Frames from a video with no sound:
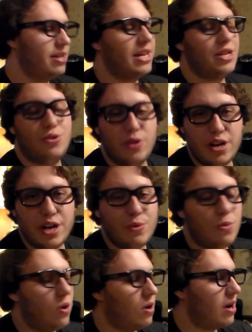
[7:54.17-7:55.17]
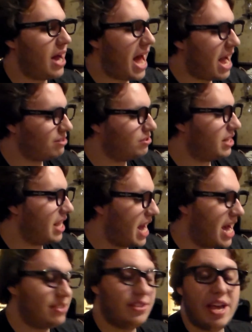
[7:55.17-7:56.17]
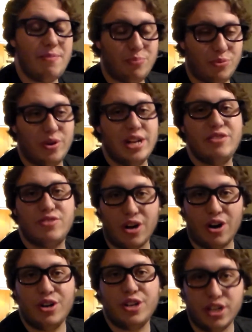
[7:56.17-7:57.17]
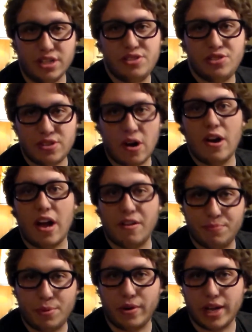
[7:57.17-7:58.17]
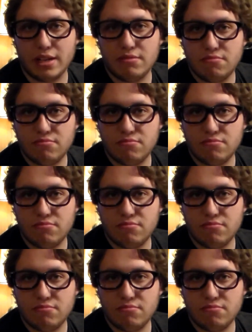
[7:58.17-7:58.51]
that Trinity War actually has a pretty darn good start-off point.